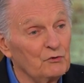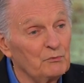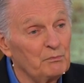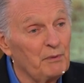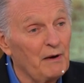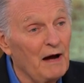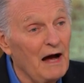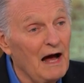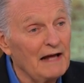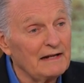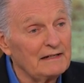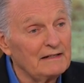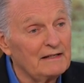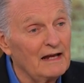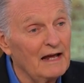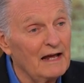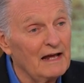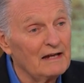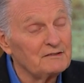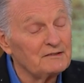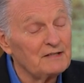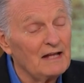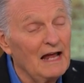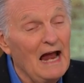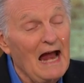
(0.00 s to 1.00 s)
fabricate their
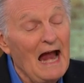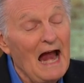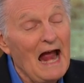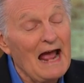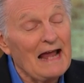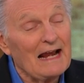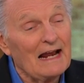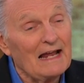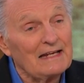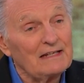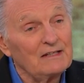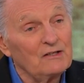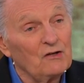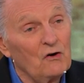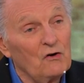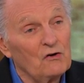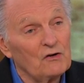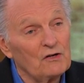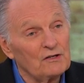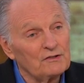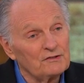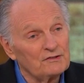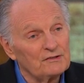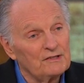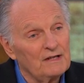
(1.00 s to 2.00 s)
own tales.
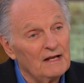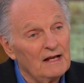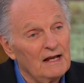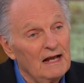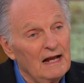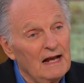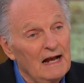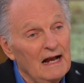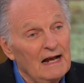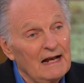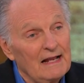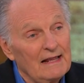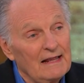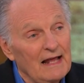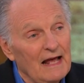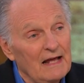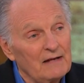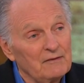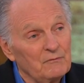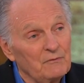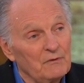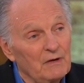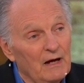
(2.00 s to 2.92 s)
He spoke candidly and